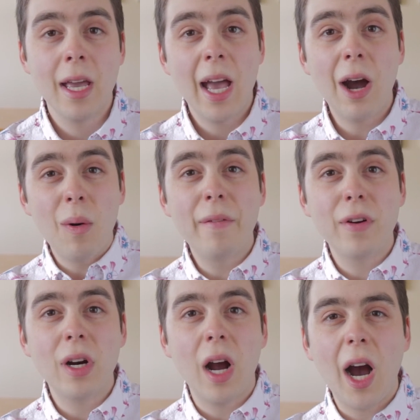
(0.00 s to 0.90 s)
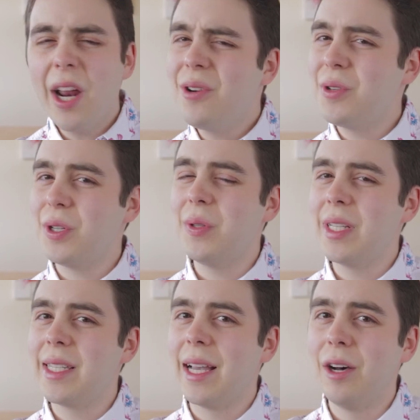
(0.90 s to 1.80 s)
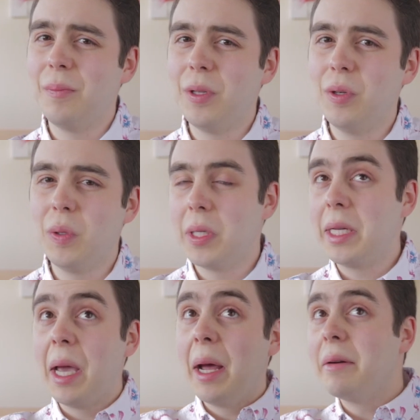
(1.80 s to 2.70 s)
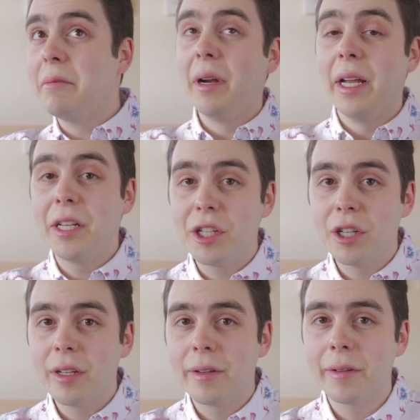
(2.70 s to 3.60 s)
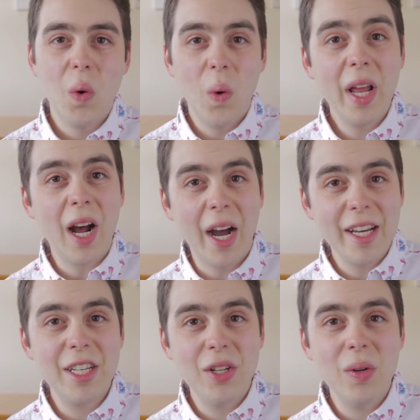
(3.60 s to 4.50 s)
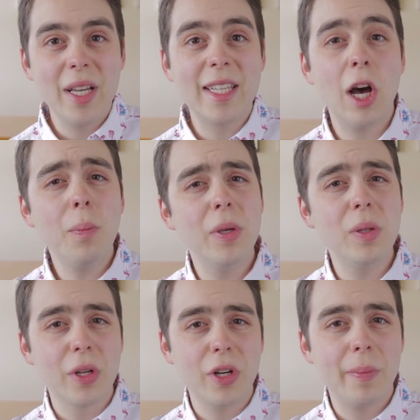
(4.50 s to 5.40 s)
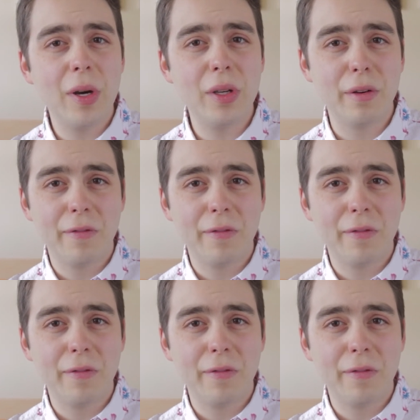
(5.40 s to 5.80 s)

However, I don't do this to help you get rich. What I do is help you learn about your